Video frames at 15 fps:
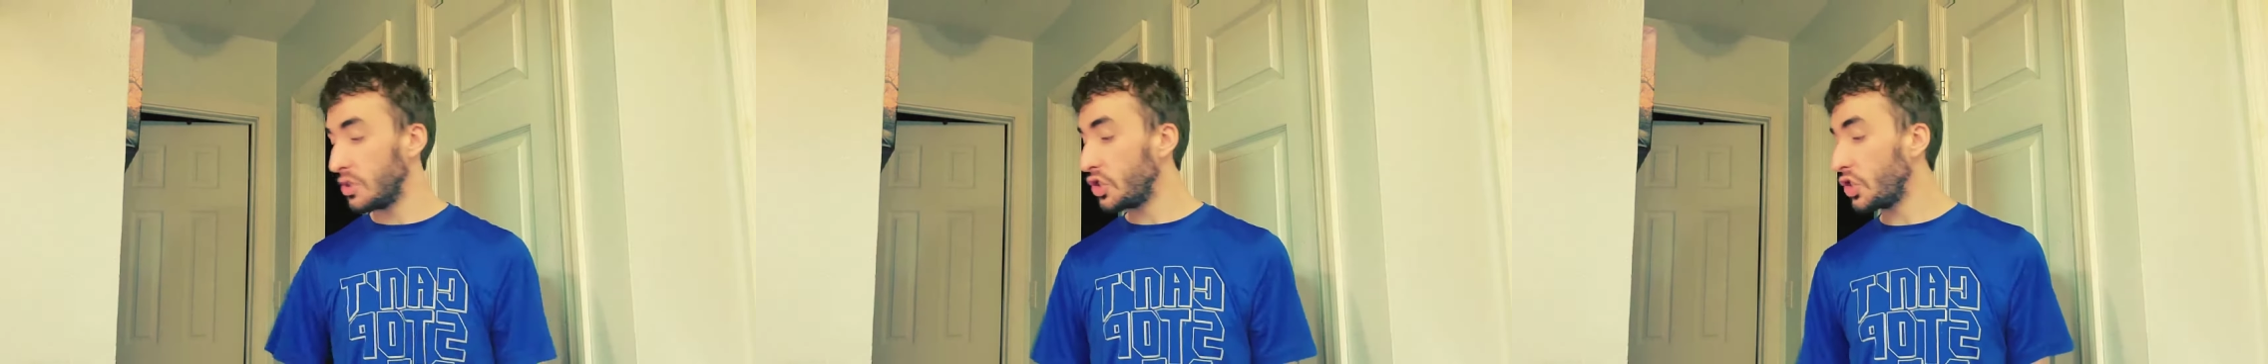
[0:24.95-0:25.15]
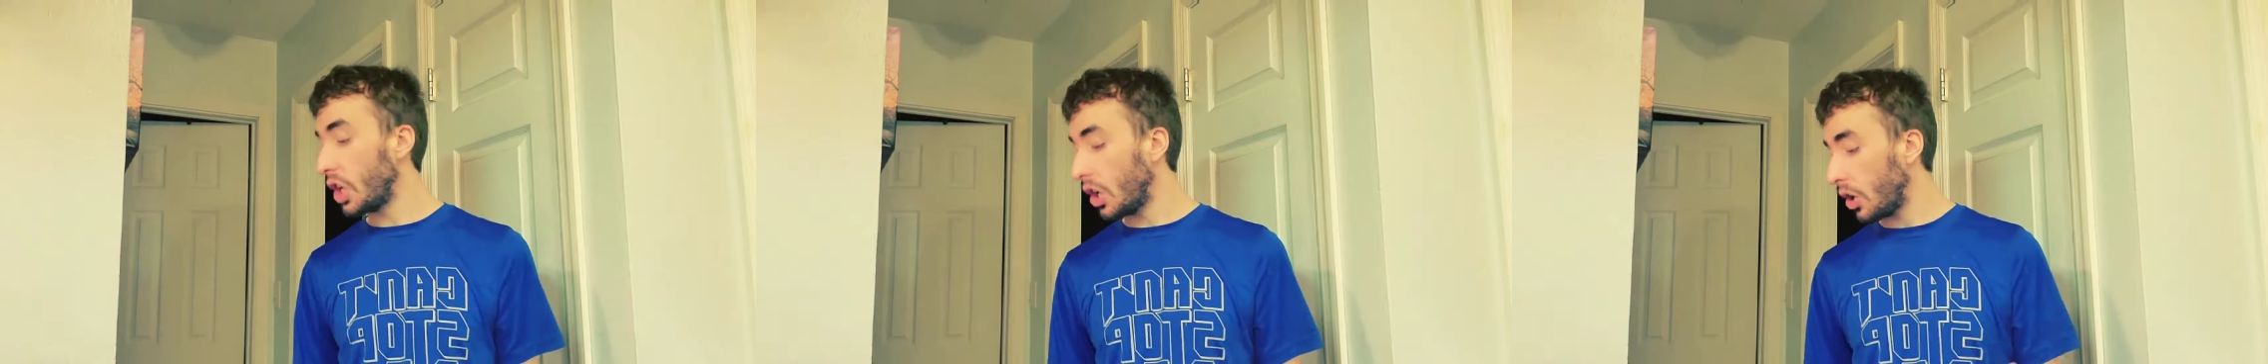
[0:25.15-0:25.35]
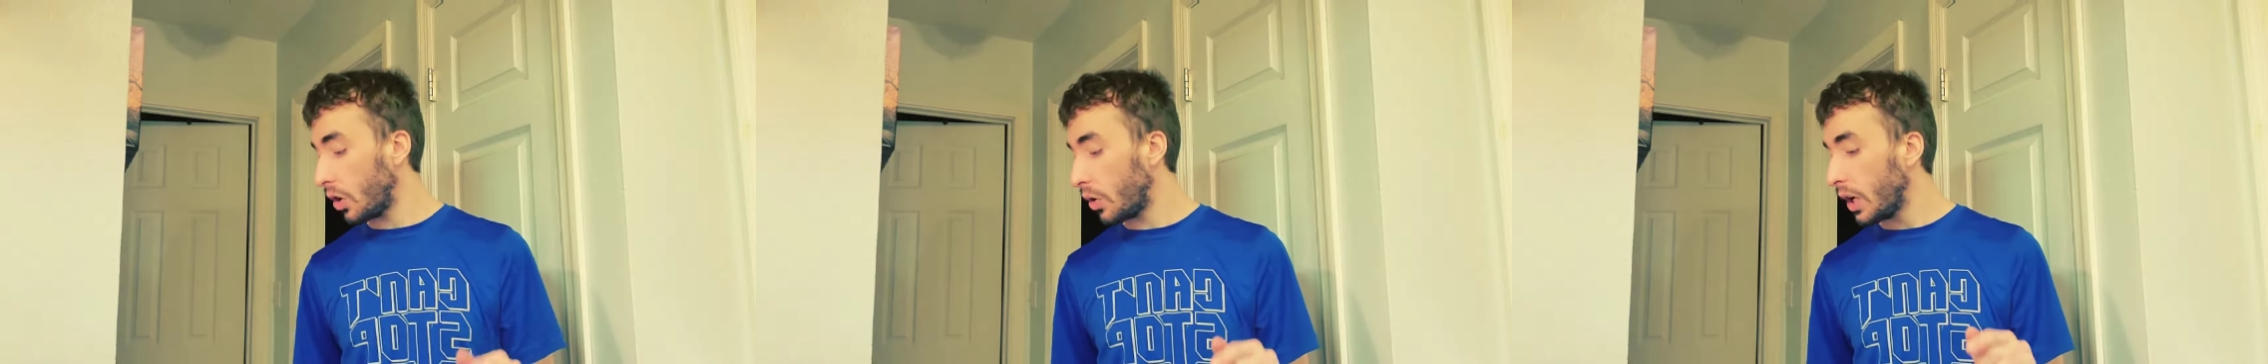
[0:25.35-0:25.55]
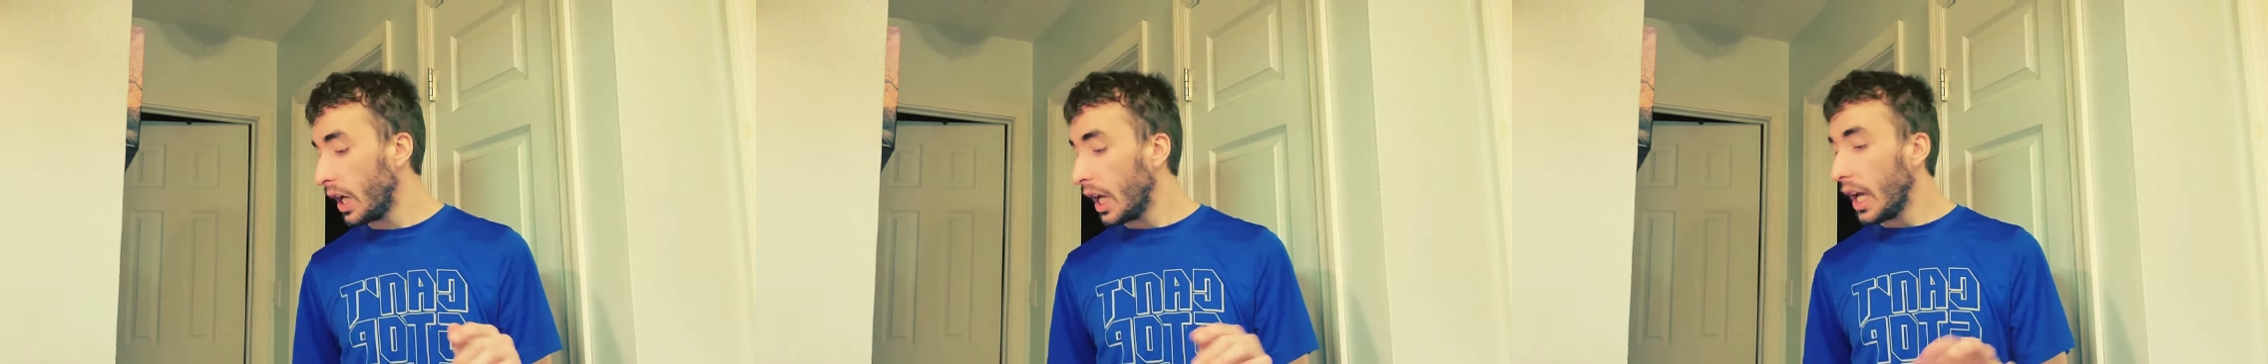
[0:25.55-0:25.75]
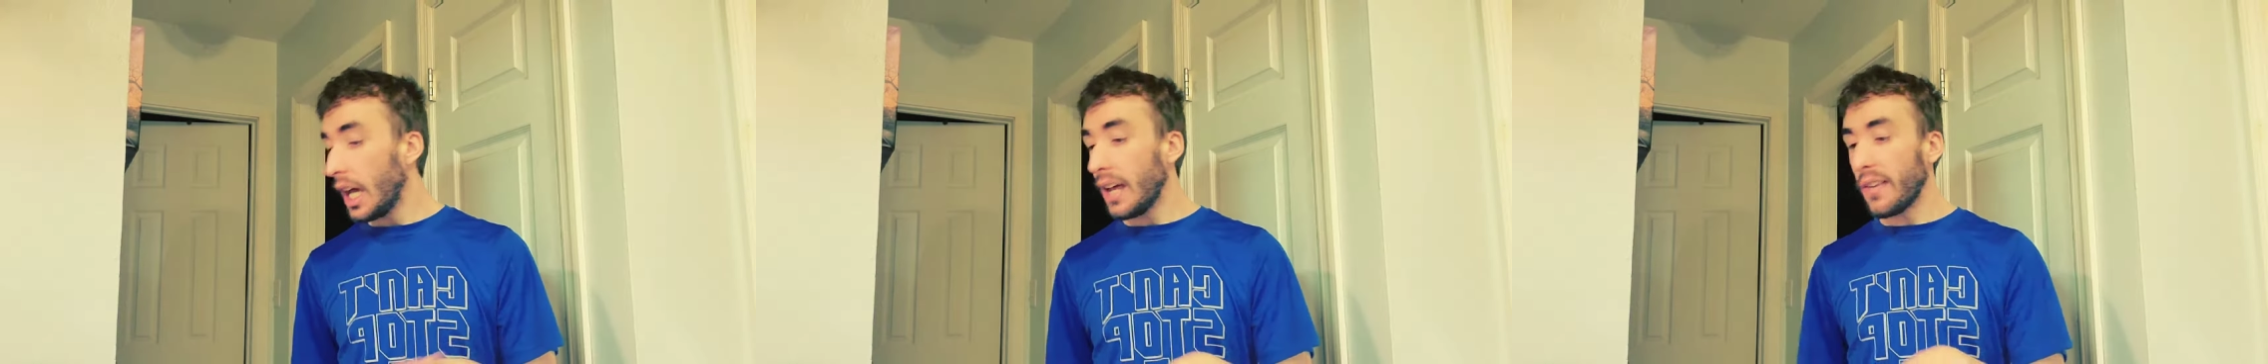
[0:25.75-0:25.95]
So
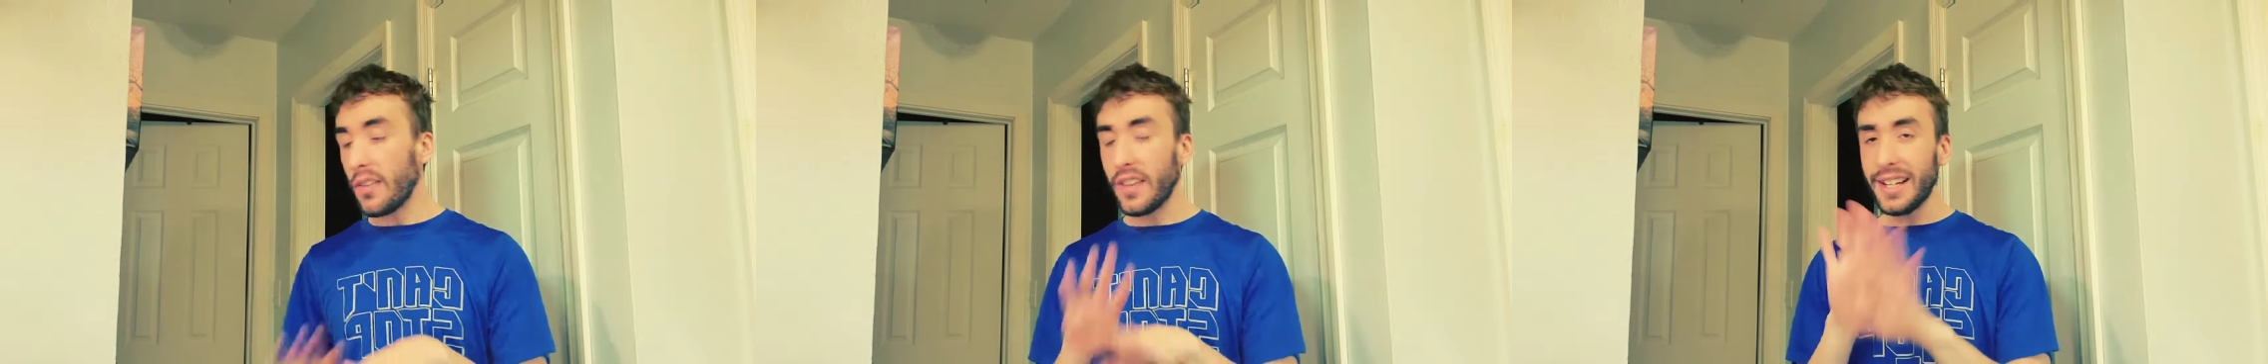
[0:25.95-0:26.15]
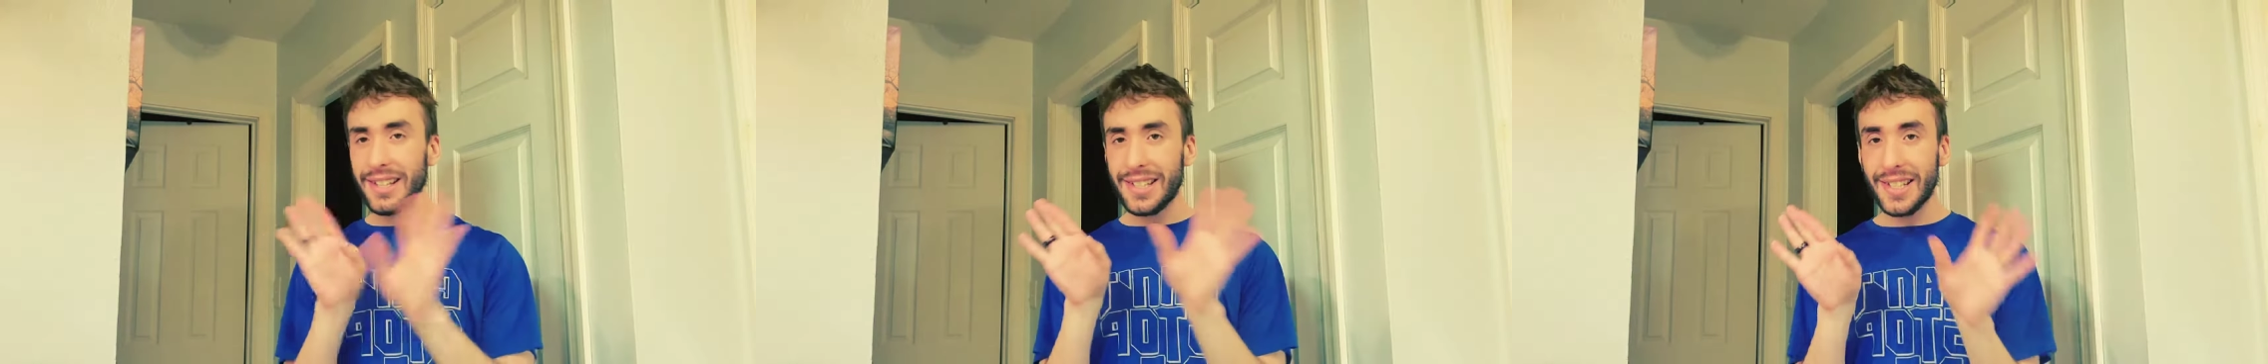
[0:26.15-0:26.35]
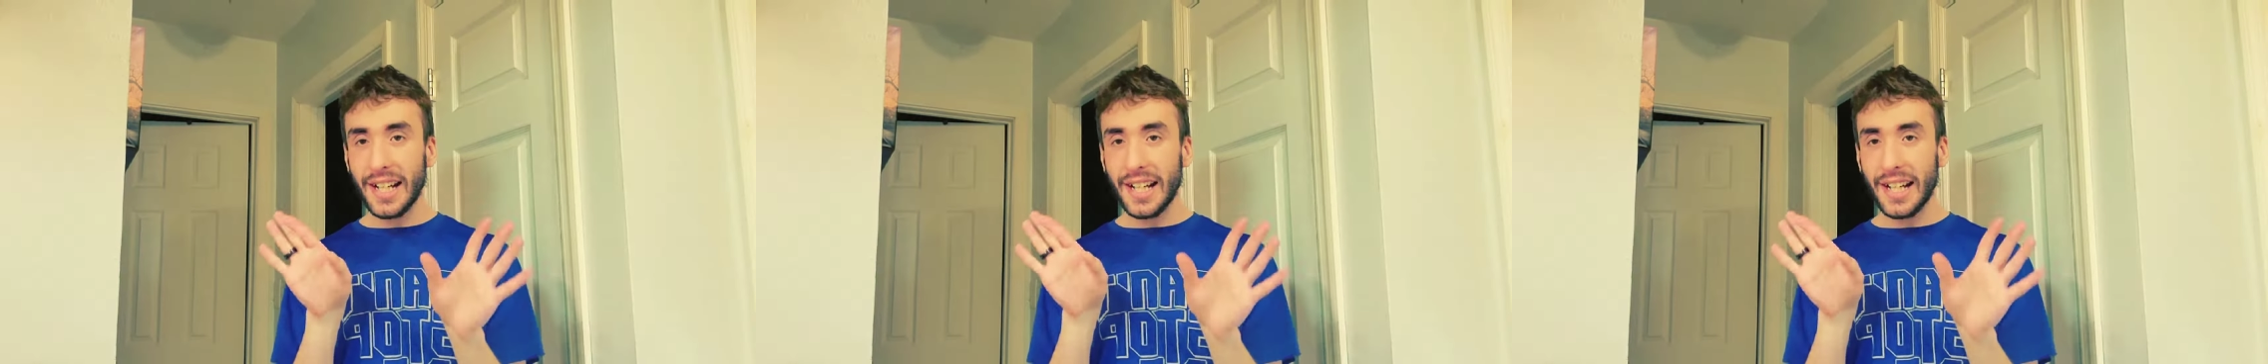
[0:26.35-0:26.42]
this